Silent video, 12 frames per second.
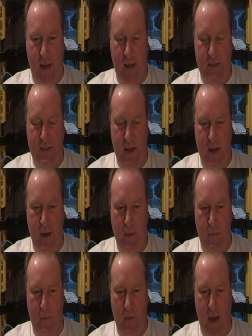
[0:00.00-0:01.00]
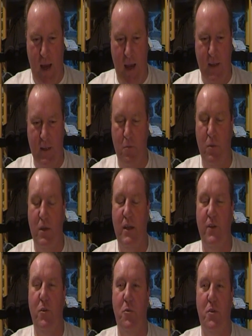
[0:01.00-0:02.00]
that I didn't
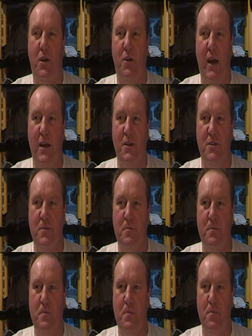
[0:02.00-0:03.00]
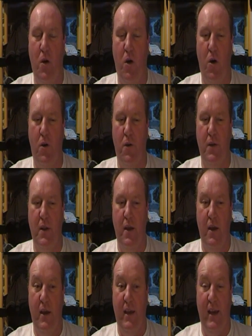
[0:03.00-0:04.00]
believe there was a crash on
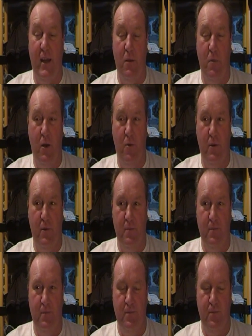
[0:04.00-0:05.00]
Cadair Berwyn.